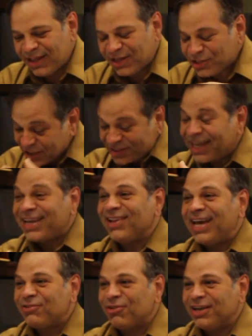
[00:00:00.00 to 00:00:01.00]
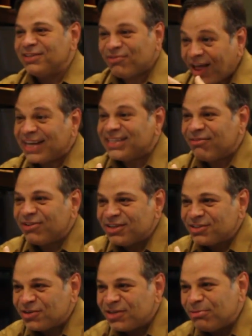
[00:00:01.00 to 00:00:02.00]
just like electrons, flies have an
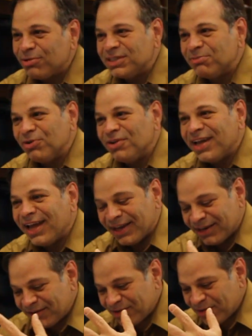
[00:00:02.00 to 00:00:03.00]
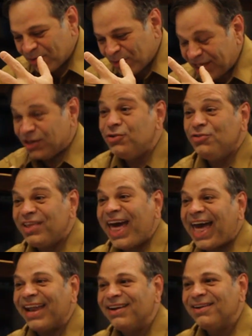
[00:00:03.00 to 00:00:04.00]
uncertainty principle, and we can use
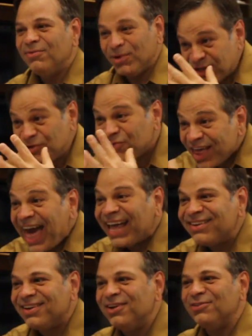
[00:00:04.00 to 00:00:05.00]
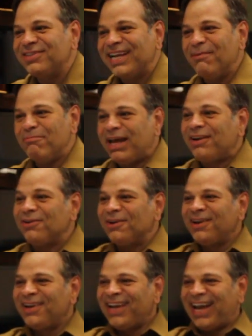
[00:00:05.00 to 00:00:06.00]
that. We can use that to understand better
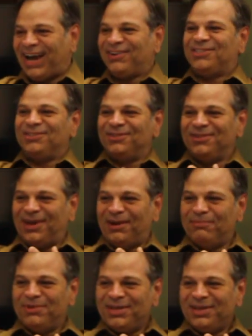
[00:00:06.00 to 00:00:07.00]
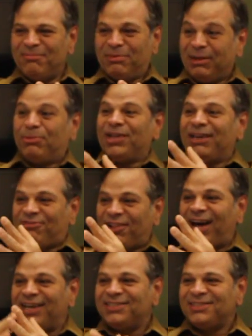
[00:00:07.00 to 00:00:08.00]
how to manipulate
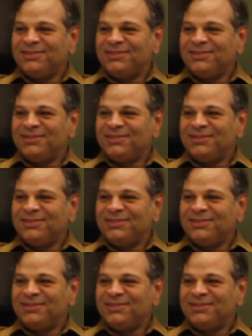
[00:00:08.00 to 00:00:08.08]
flies.